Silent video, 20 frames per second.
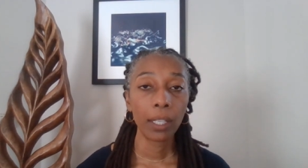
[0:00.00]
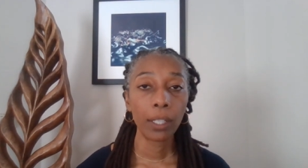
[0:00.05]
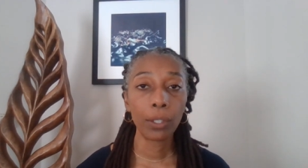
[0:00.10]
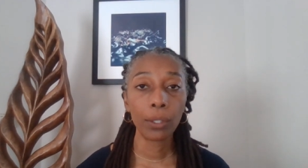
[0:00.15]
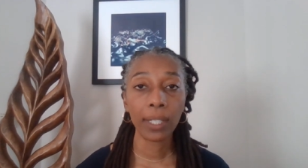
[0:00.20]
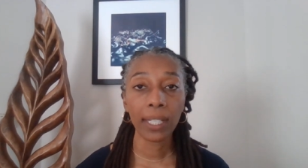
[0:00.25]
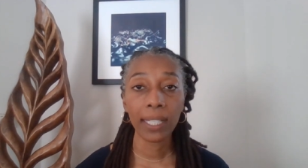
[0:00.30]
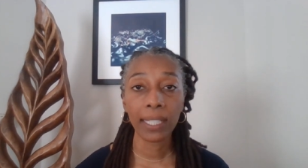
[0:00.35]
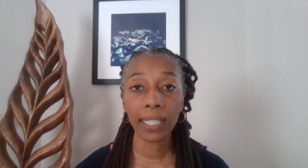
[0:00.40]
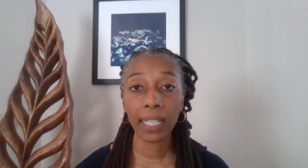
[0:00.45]

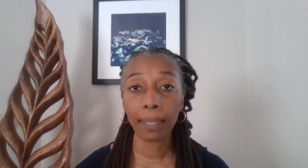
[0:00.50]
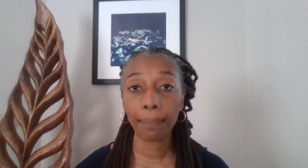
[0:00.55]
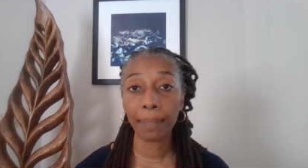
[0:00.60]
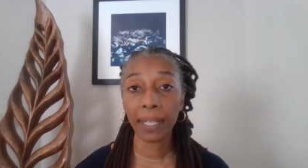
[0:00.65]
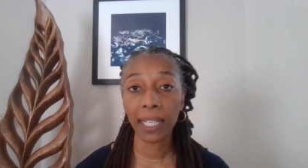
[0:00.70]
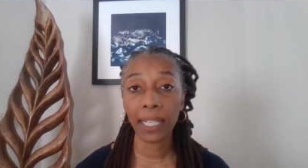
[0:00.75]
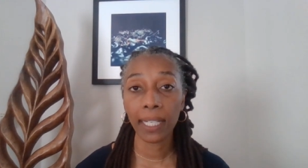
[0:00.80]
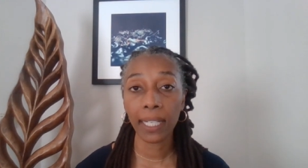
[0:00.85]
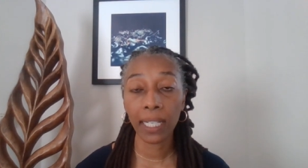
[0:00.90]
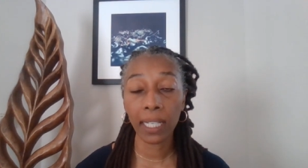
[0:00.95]
You can send
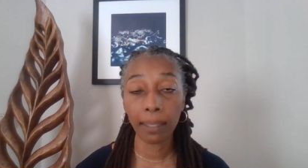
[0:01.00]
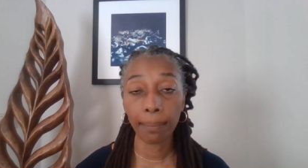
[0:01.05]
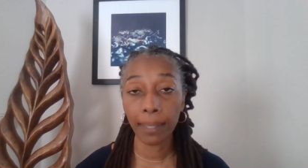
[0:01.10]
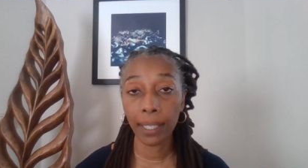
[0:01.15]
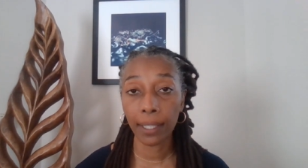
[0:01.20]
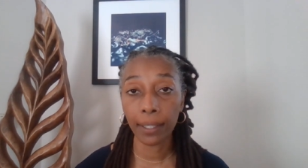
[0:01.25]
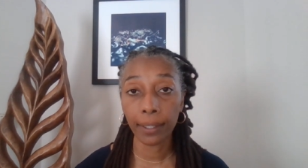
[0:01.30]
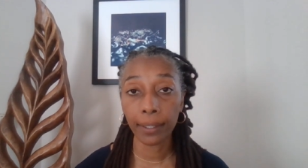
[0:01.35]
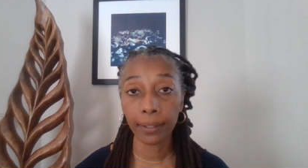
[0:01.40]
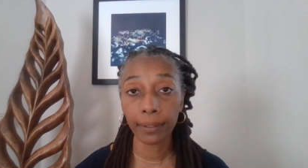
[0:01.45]
me an
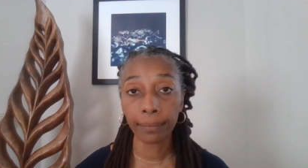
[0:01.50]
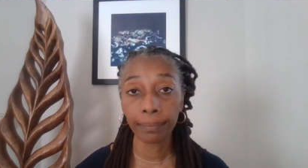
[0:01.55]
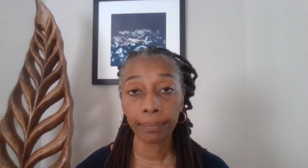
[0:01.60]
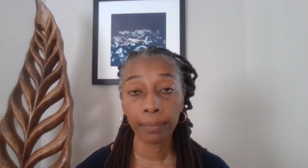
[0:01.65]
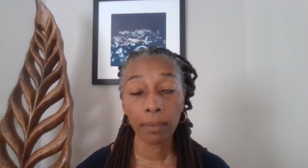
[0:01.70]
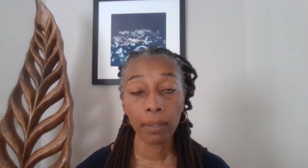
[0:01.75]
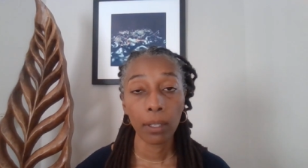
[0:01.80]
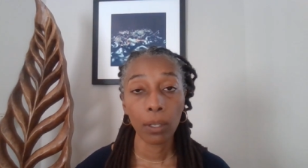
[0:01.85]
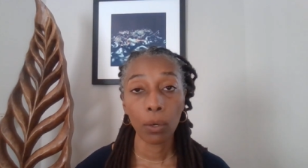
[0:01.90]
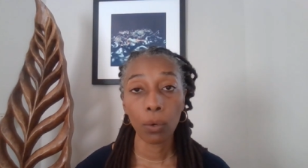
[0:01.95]
email,
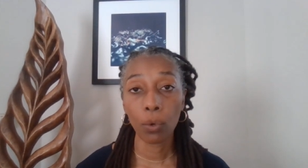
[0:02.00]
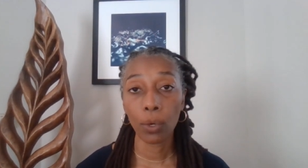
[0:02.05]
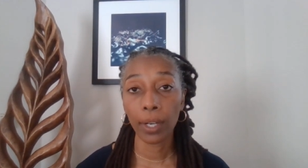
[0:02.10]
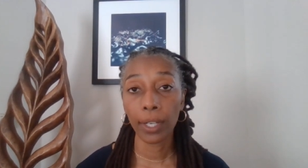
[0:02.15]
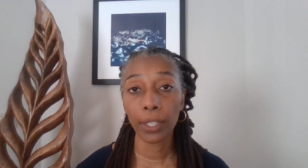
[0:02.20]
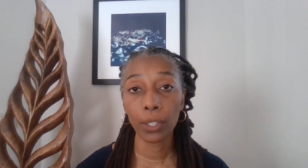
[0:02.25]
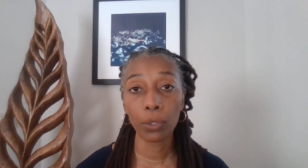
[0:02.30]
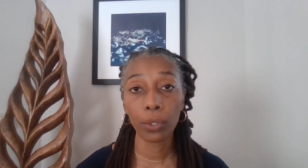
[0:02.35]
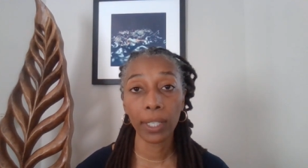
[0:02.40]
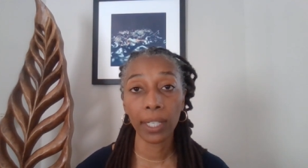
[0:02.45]

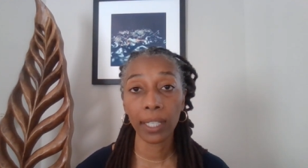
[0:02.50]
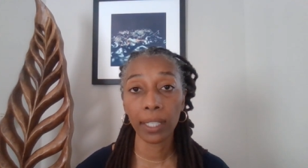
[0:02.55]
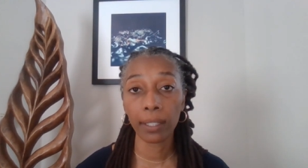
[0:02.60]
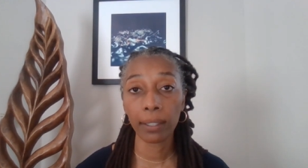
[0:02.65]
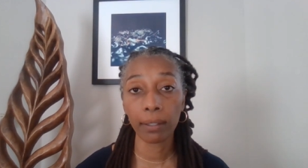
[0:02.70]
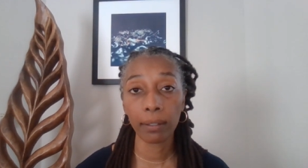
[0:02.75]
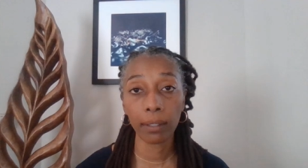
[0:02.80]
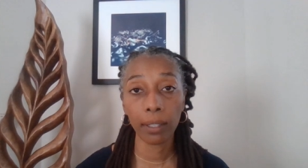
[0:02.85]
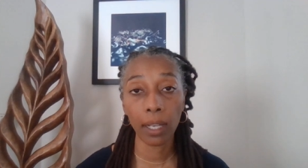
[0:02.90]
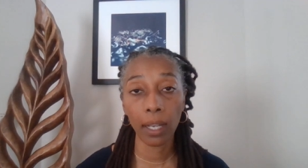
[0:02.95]
or you
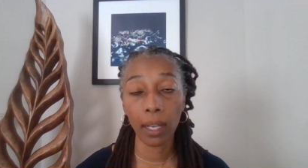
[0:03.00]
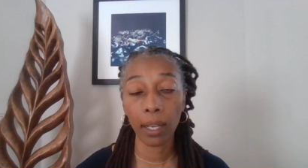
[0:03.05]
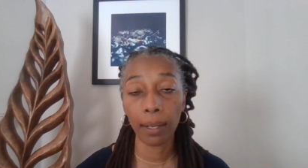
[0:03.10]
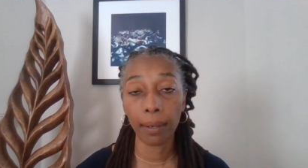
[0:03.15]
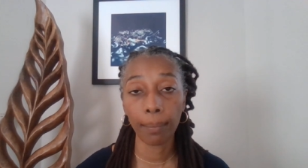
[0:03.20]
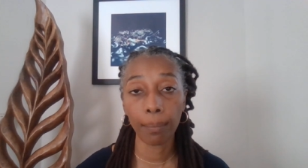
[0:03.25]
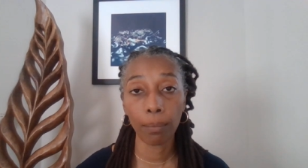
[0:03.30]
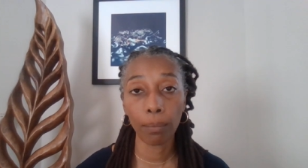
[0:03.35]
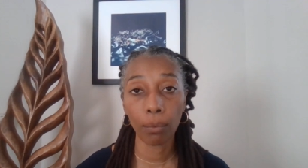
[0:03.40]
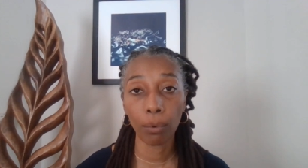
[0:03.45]
can
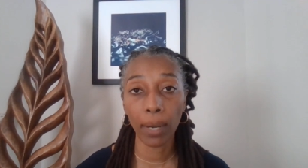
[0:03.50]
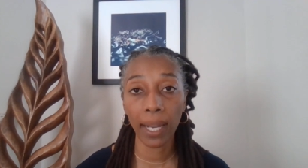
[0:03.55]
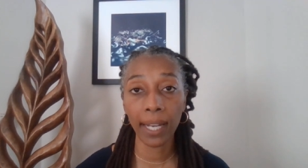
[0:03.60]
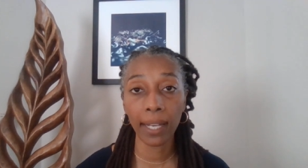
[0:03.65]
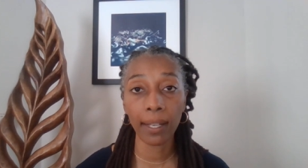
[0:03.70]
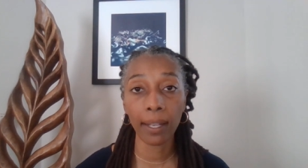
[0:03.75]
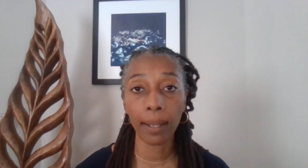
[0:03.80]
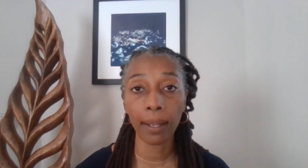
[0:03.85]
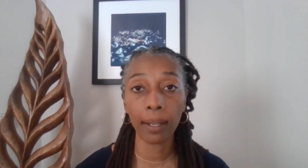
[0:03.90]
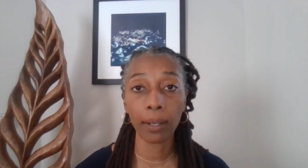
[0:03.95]

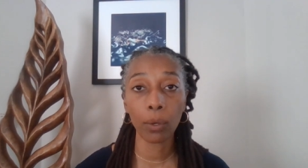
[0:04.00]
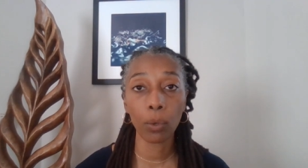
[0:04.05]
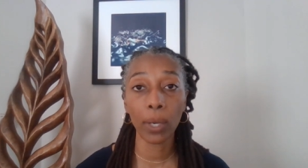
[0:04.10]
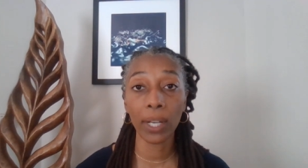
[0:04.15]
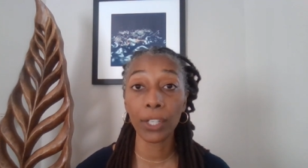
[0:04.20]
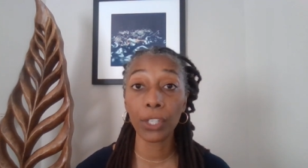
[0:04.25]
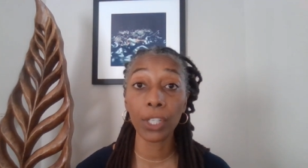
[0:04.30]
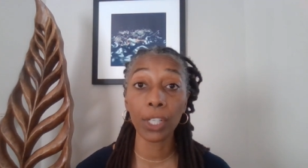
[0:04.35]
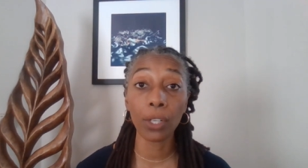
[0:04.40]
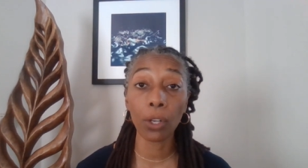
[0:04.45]
write a
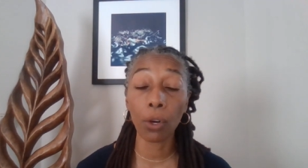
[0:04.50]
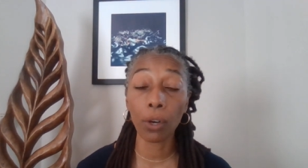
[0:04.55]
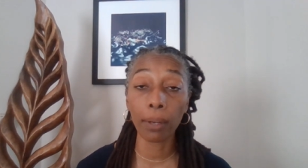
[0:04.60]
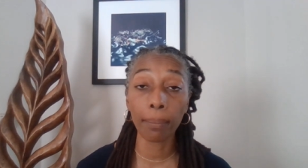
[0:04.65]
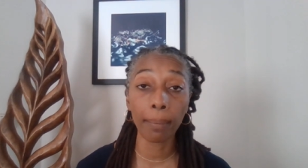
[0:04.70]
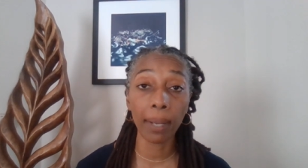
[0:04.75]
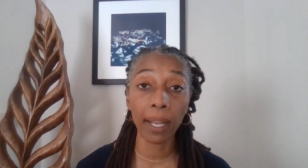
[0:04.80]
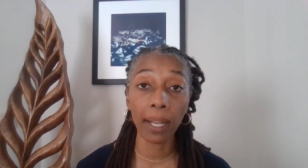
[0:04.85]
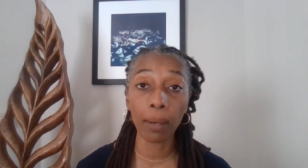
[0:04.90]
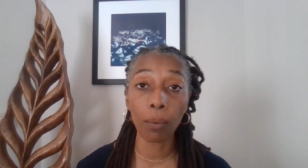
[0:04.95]
question
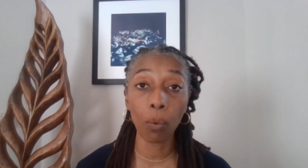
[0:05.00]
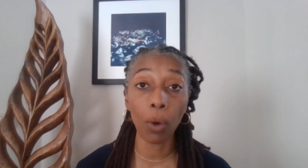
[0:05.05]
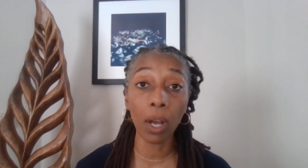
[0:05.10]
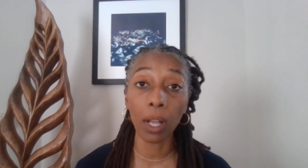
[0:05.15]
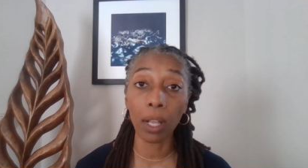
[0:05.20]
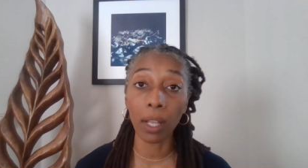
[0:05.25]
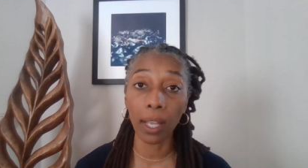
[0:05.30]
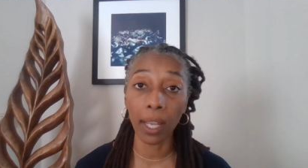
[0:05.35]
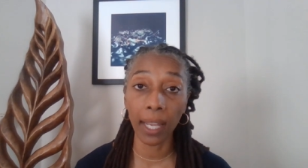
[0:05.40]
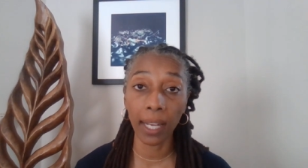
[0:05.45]
on my
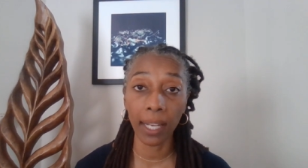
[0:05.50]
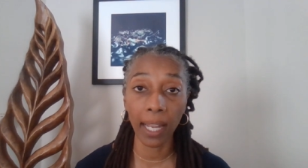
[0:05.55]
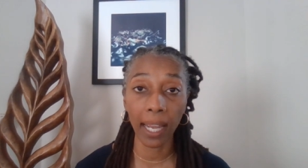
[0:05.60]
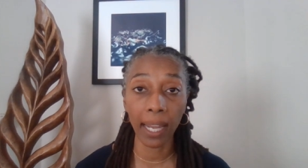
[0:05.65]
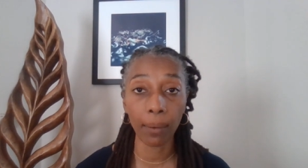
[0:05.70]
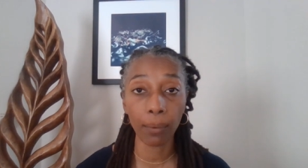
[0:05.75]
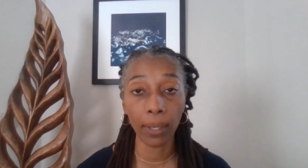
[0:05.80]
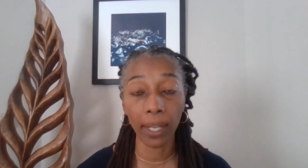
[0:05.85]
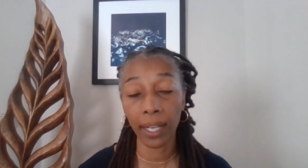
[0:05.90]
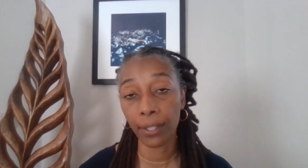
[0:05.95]
wall and
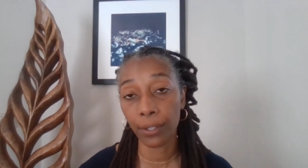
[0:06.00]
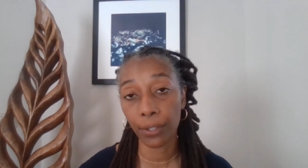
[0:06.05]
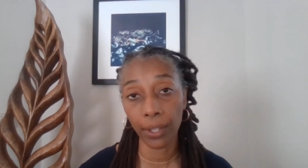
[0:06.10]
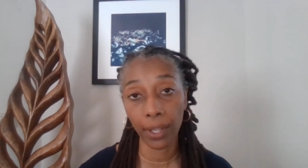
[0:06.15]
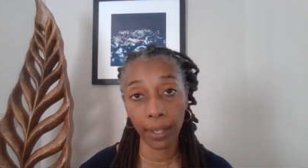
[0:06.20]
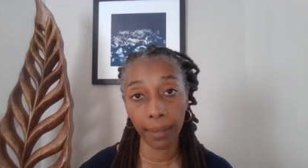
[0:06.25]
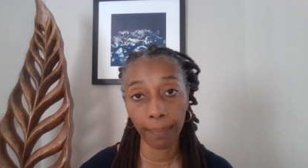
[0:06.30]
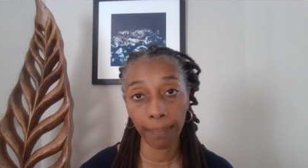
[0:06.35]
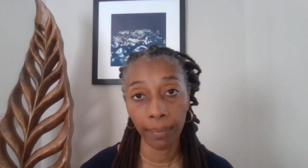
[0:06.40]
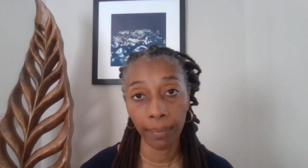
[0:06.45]
I will answer
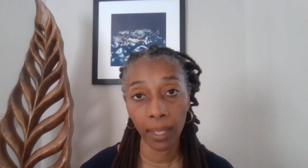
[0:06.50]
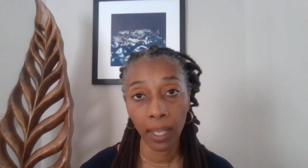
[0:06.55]
them.